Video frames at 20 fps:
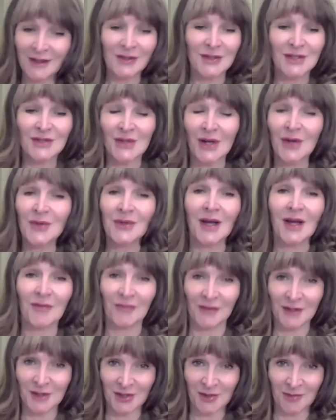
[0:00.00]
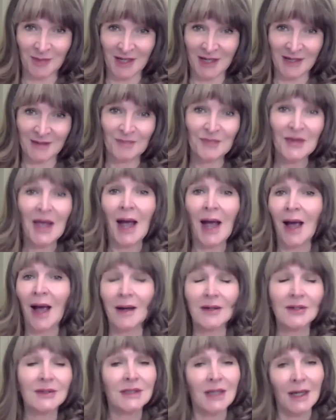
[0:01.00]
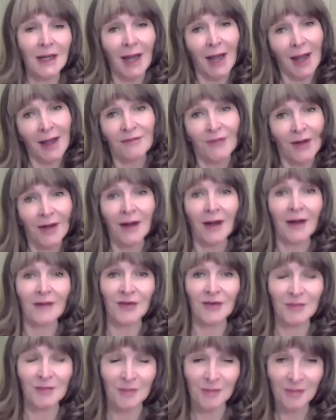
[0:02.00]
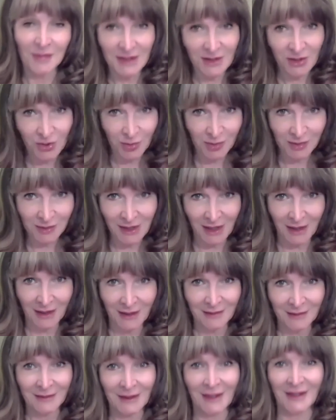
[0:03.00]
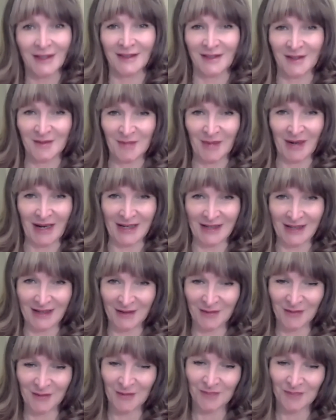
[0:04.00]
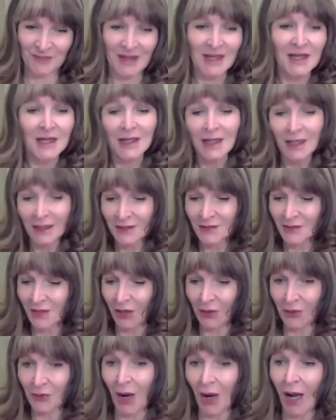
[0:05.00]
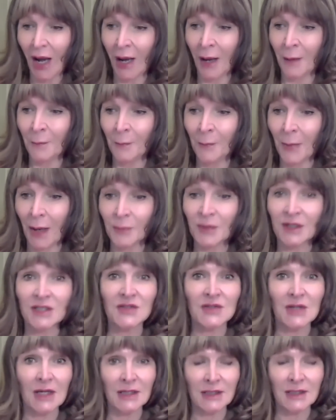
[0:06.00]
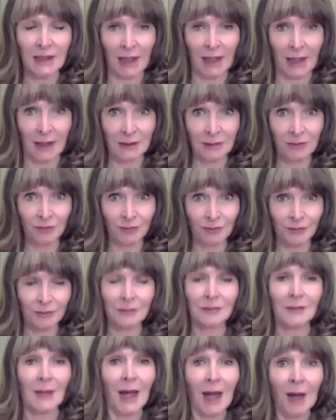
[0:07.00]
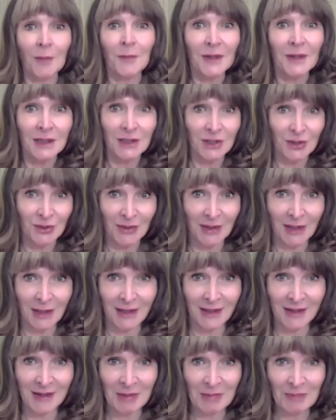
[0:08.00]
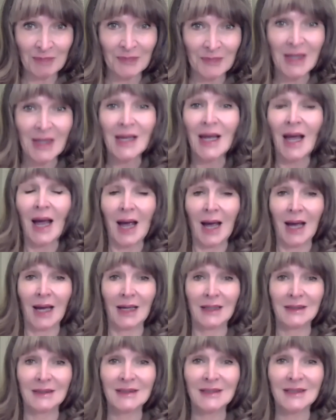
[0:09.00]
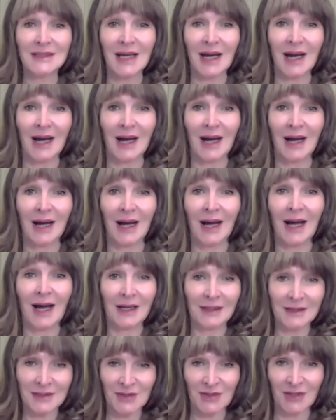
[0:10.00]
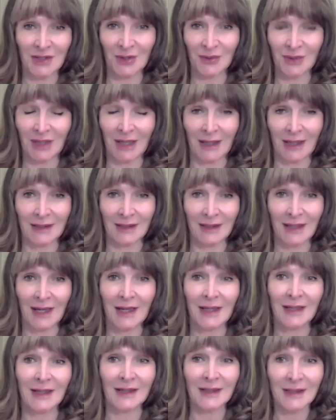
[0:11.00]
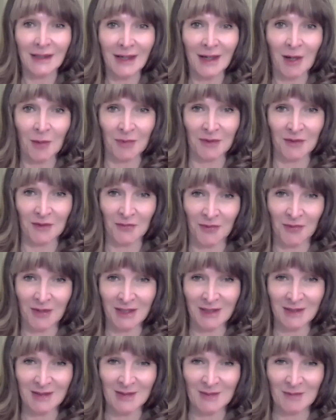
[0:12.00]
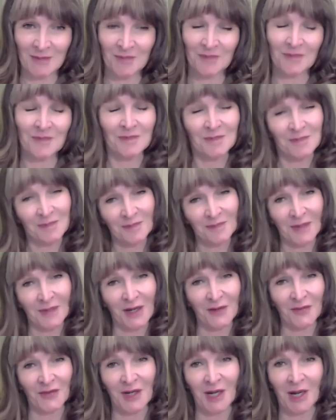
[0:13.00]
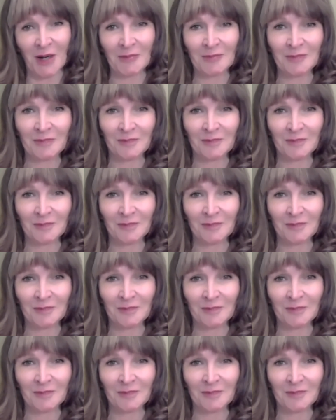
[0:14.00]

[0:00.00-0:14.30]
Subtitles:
who are so lovely to me. How could I ever have a miserable day in my life? So I'm going to say it again. Happy New Year. And I'll see you again in a couple of weeks. Bye for now.